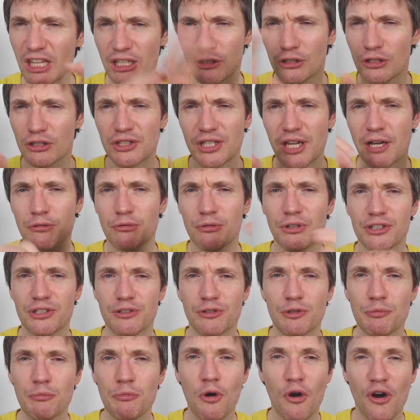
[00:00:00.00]
and the sound
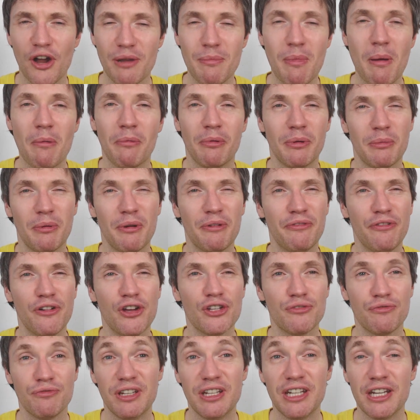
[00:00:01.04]
quality was poor. And I remember one of my
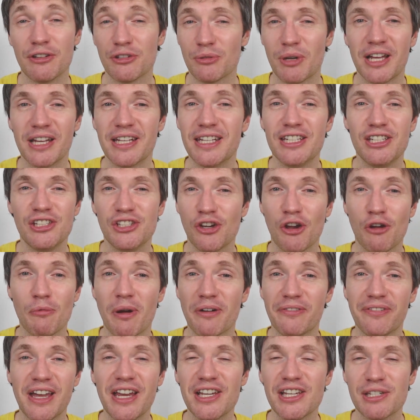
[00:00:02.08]
first videos, well, I didn't show
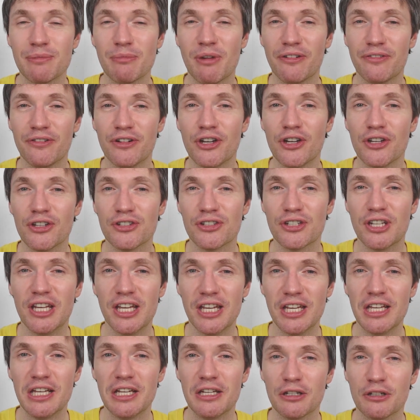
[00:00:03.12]
my face in my first
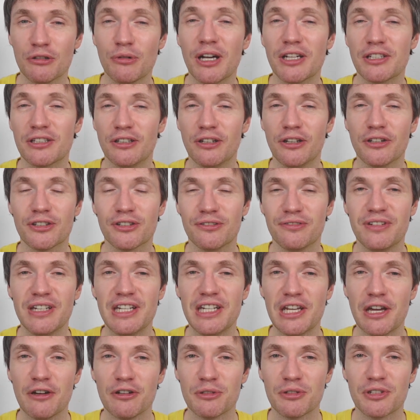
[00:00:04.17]
quite a lot of
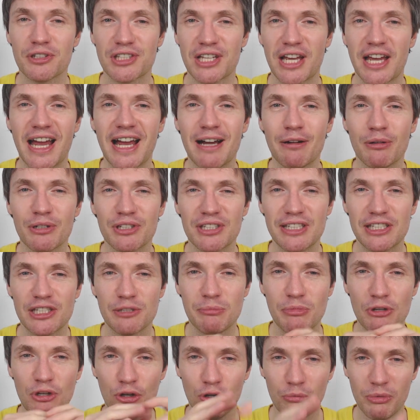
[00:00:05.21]
videos, because I wanted it
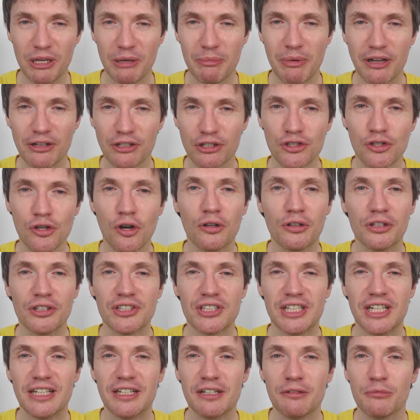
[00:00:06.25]
to be all be about the
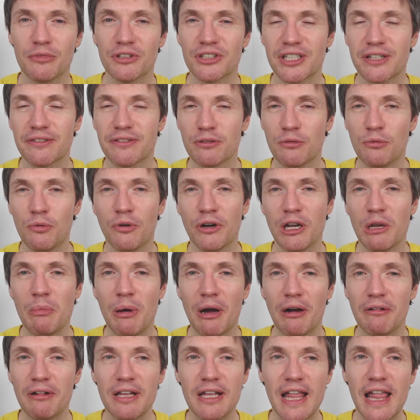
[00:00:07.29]
chocolates, and I didn't want to have to worry
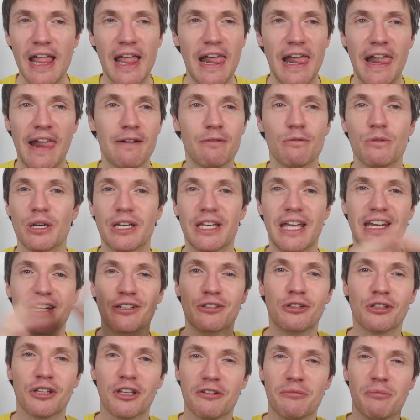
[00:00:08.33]
about
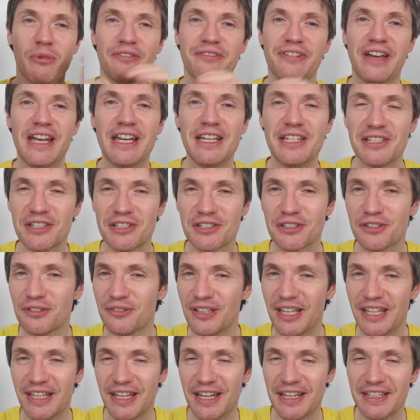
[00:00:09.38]
getting it all over my face and
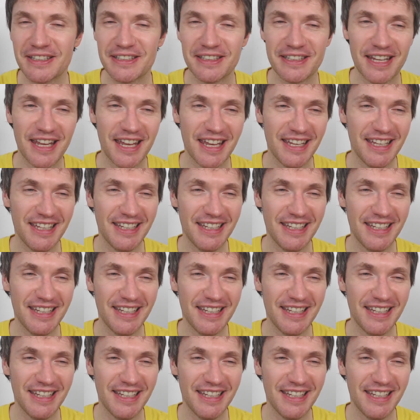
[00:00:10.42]
stuff like that. And